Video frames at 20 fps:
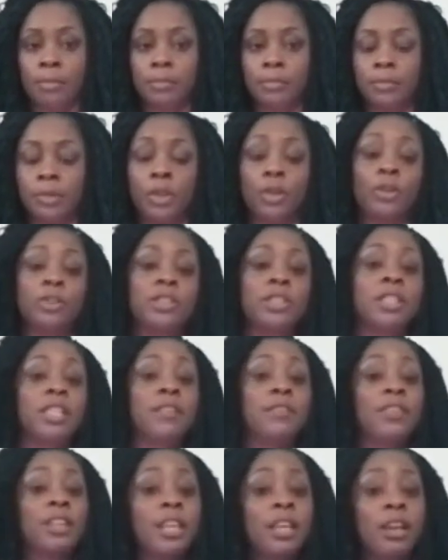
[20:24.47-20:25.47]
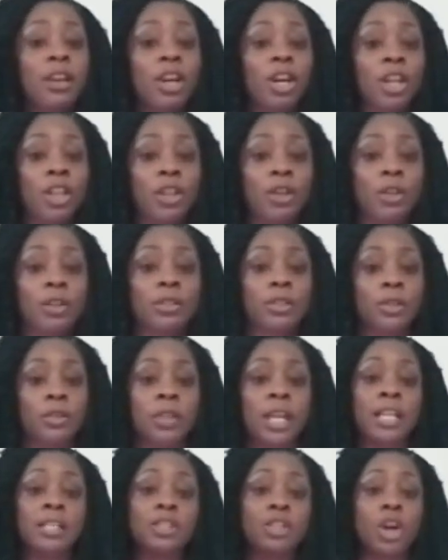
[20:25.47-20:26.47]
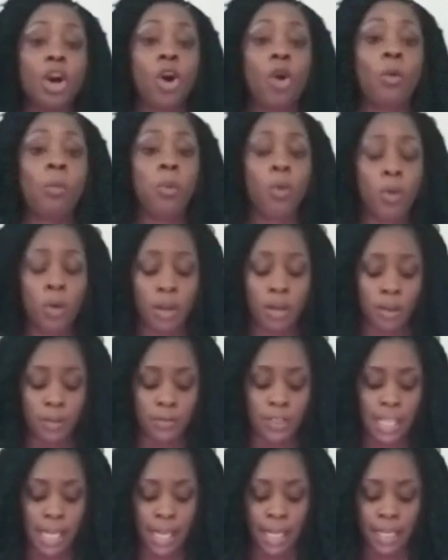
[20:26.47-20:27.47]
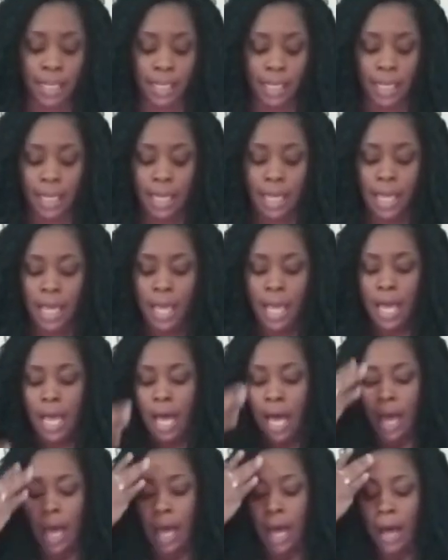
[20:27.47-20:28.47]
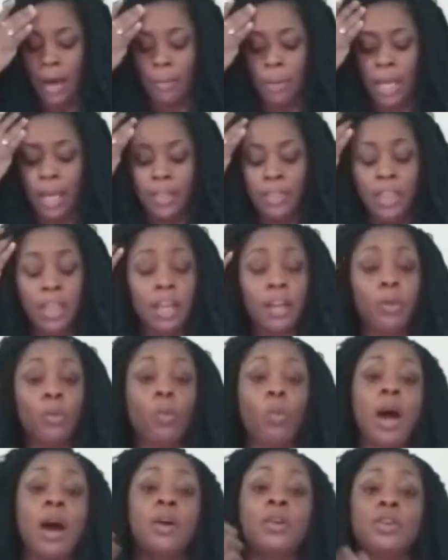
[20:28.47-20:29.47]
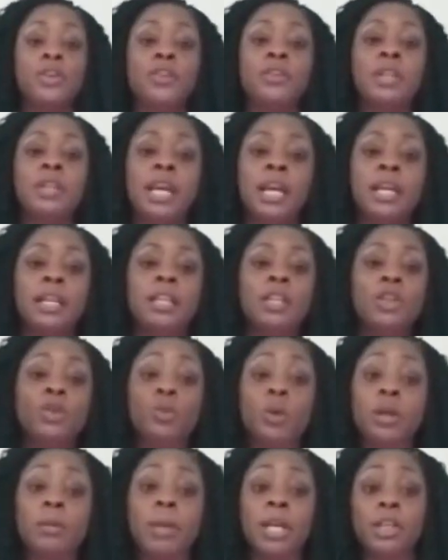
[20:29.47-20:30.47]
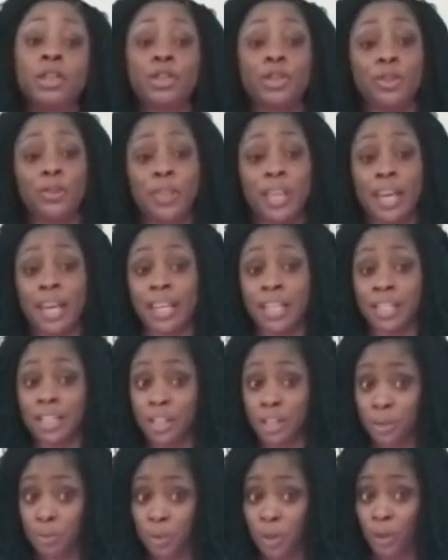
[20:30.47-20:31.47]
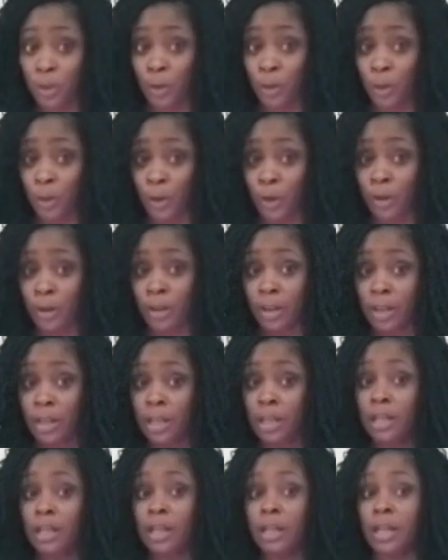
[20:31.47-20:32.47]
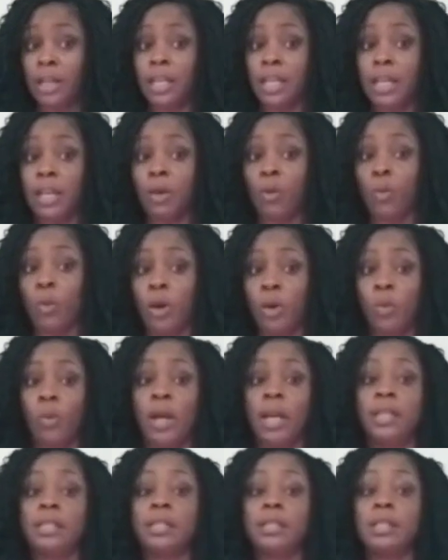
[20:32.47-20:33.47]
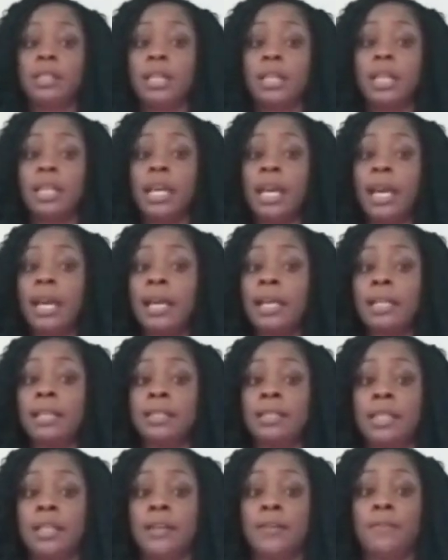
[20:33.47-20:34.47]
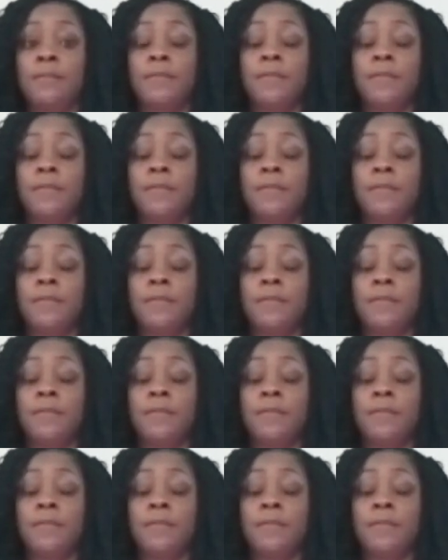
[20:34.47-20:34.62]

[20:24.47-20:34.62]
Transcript: your significant other. So that's the whole point of dating. And then while you're dating, you want to make sure that it is pure. Again, one way to look at that is if